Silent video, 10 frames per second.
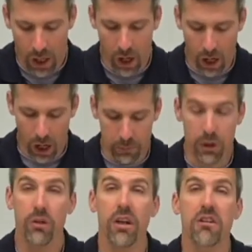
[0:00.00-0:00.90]

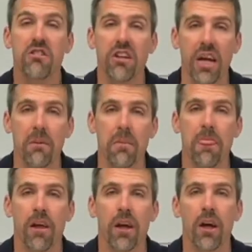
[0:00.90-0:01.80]
You did see
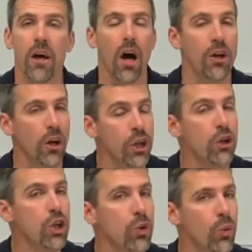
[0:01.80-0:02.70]
an
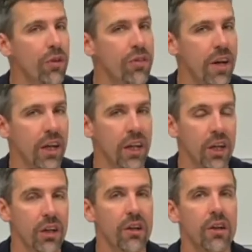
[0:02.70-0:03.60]
unusual
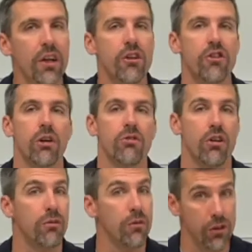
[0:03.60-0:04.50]
thing in terms
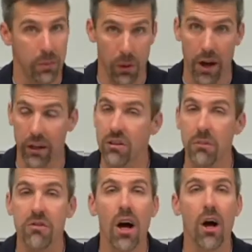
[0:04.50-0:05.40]
of the products
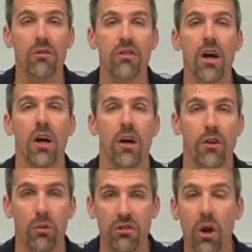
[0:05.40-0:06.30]
themselves.
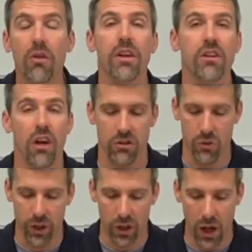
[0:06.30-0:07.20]
The result of the
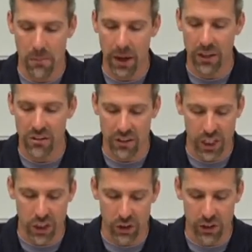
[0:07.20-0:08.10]
industrial
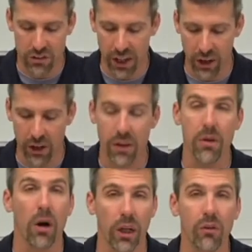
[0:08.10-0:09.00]
mechanization during this era in the
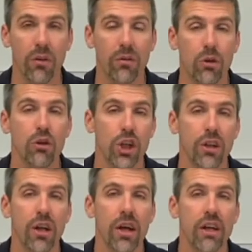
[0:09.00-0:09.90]
market
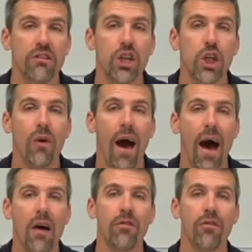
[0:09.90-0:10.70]
revolution is that you have